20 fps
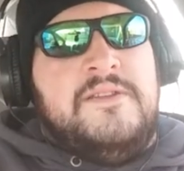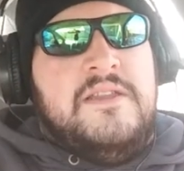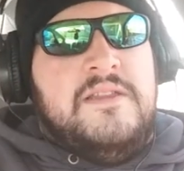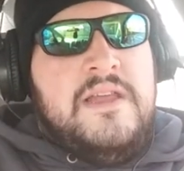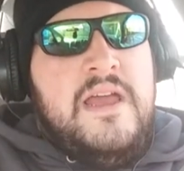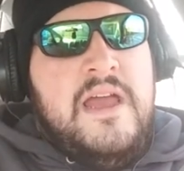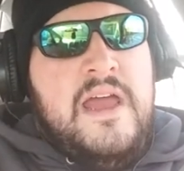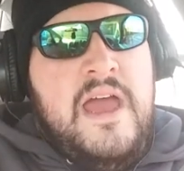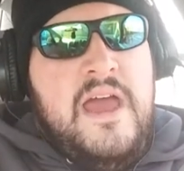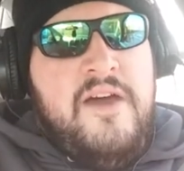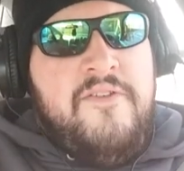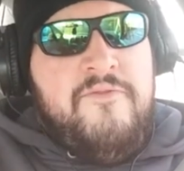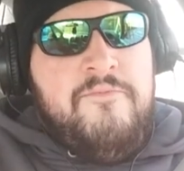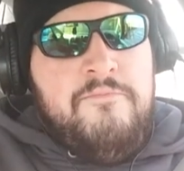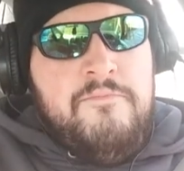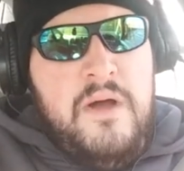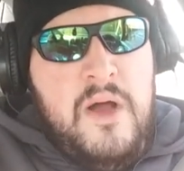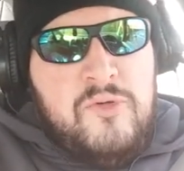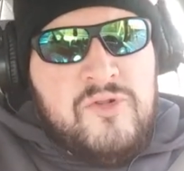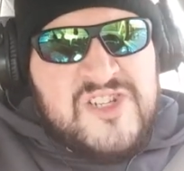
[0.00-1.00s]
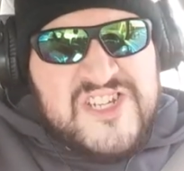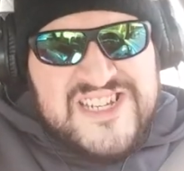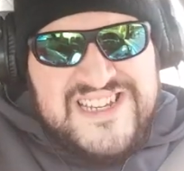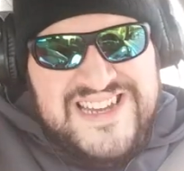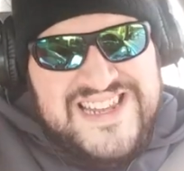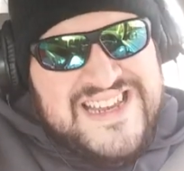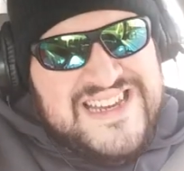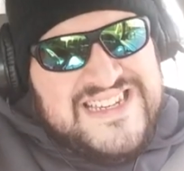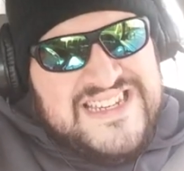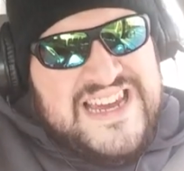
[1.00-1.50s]
and they have
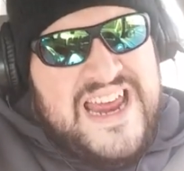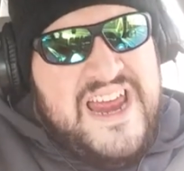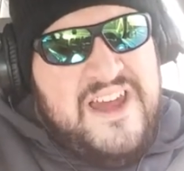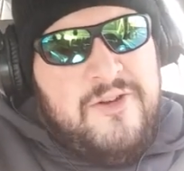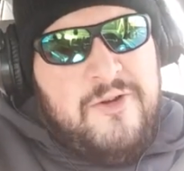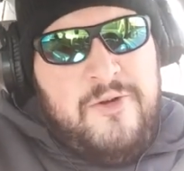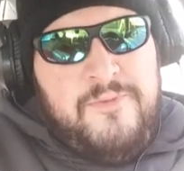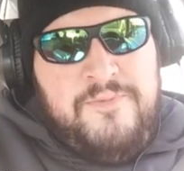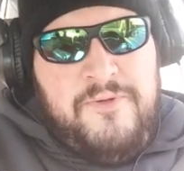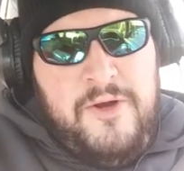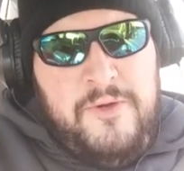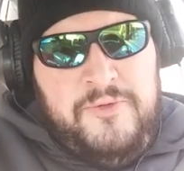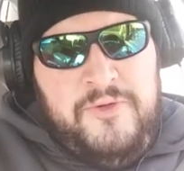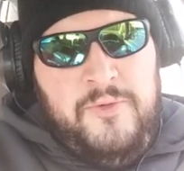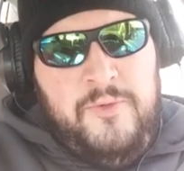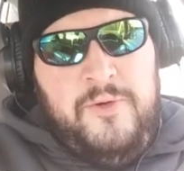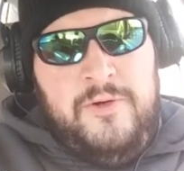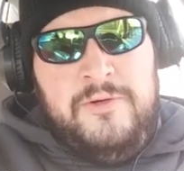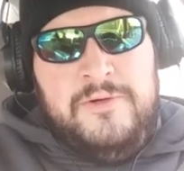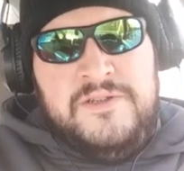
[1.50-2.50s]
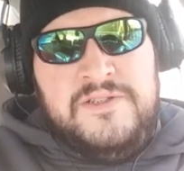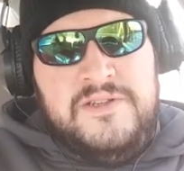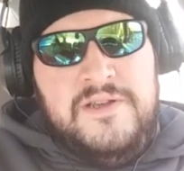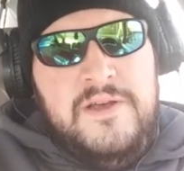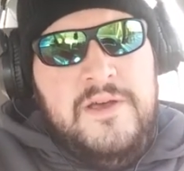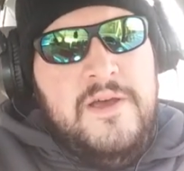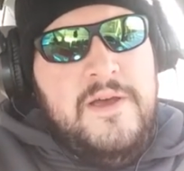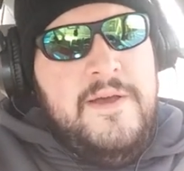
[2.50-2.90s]
mostly Standard Pro Tours